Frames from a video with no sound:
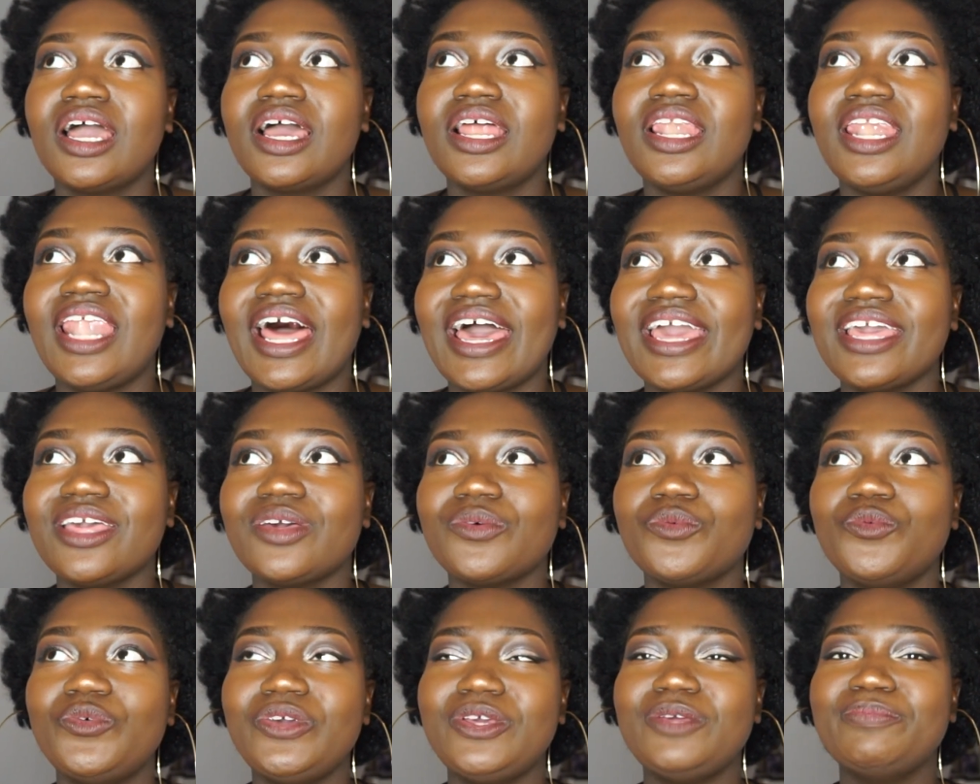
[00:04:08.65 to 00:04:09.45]

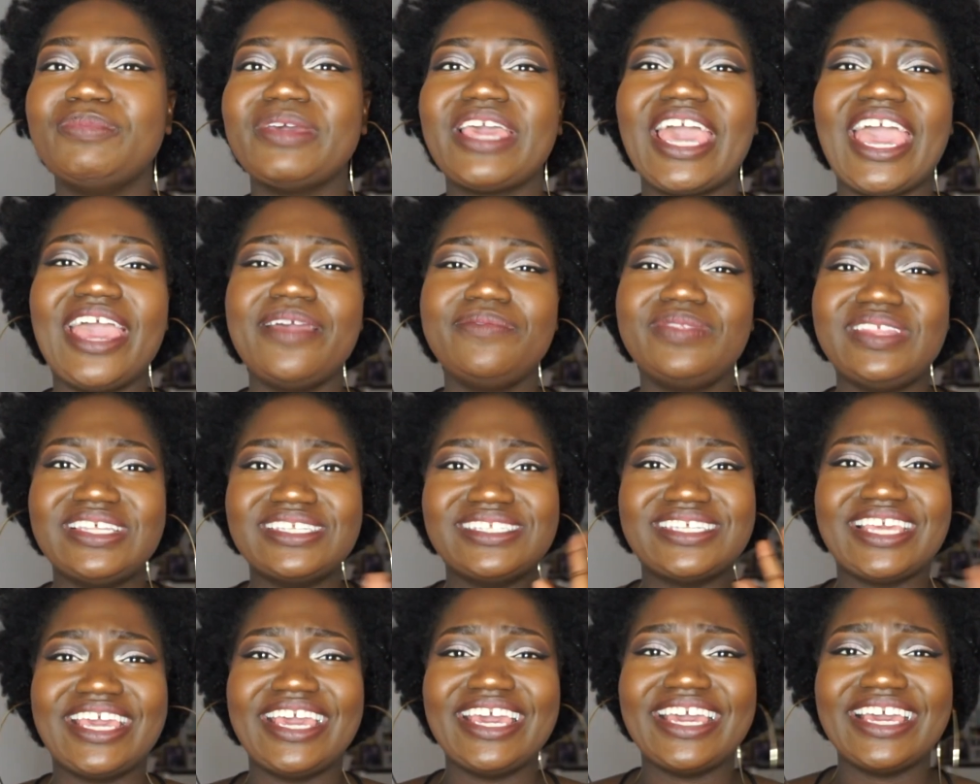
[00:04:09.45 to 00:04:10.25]
like we became
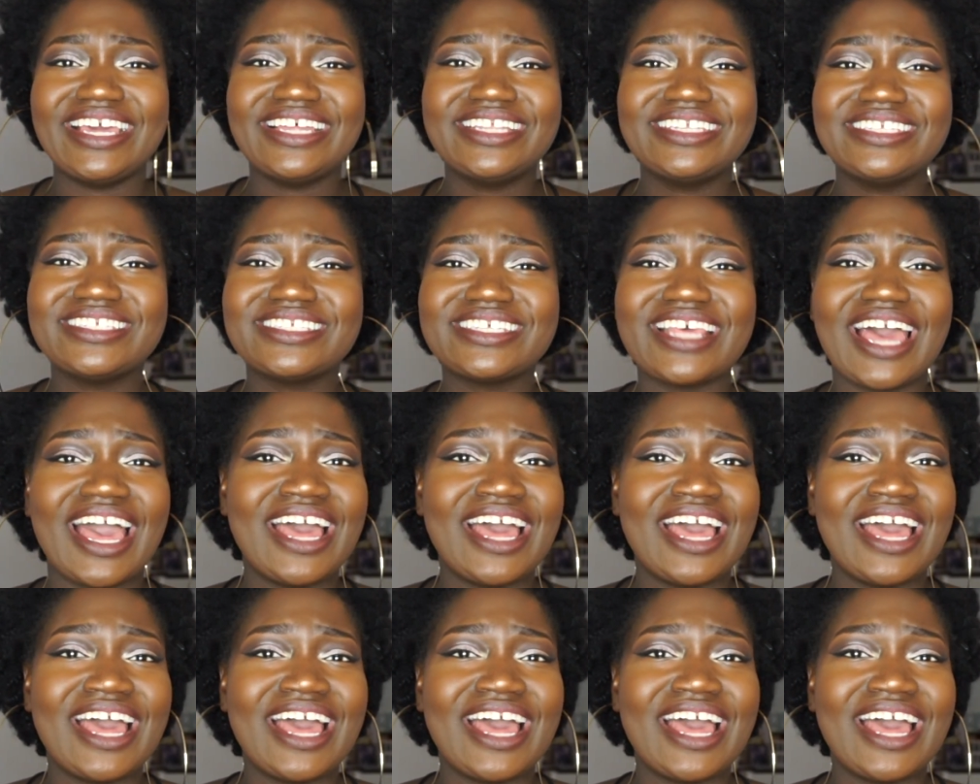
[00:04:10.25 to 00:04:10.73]
these kids,